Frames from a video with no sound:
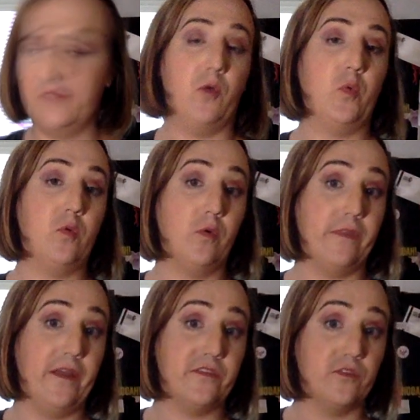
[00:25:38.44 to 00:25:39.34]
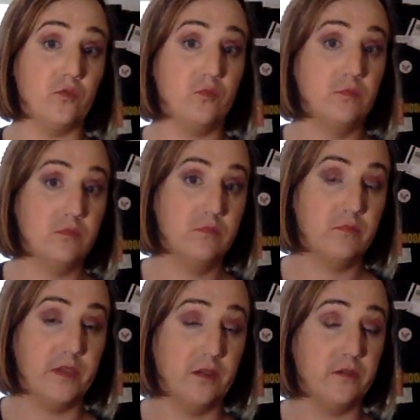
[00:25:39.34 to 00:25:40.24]
we will not sue
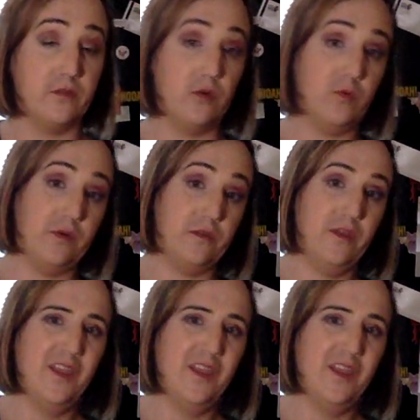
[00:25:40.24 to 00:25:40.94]
because you don't want to,